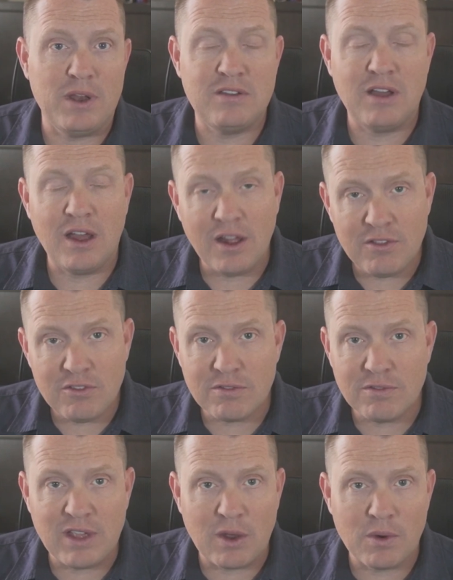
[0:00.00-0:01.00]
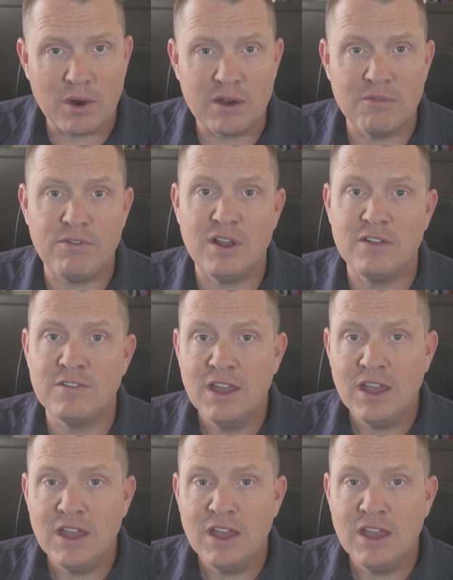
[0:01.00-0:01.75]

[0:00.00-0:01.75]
tons of network configs